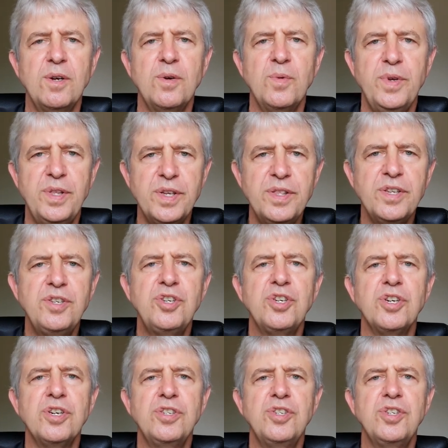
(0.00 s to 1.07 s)
within the
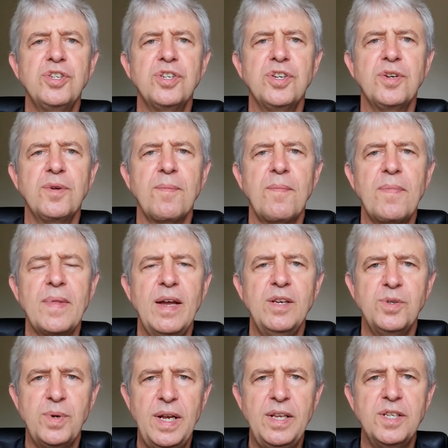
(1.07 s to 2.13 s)
church
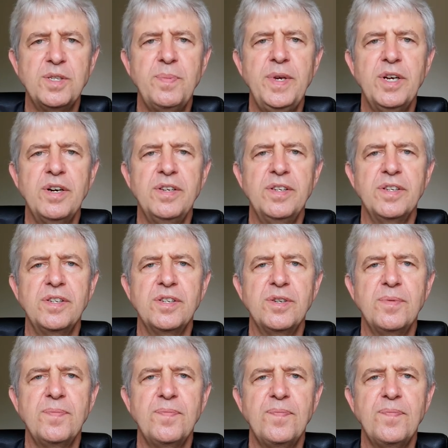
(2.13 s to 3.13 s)
as well as beyond it.